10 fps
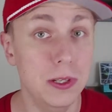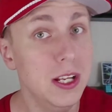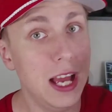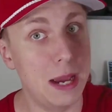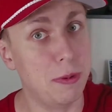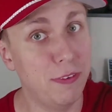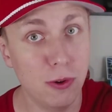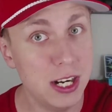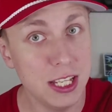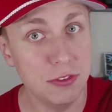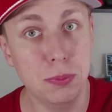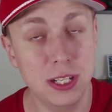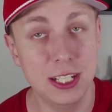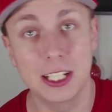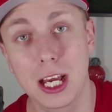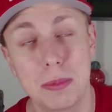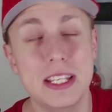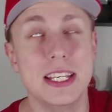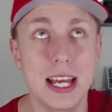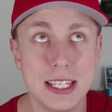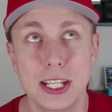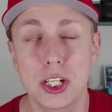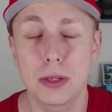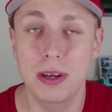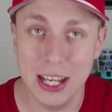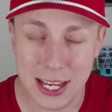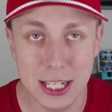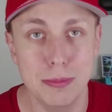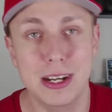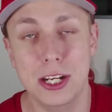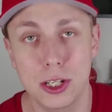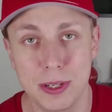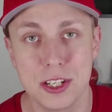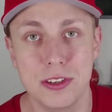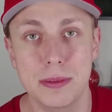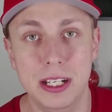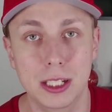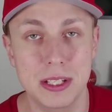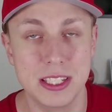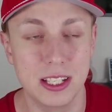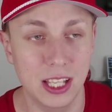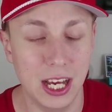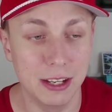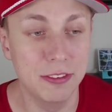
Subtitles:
And before any of you put it in the comments, yes, I know about Atom and I know about Stream Elements Live.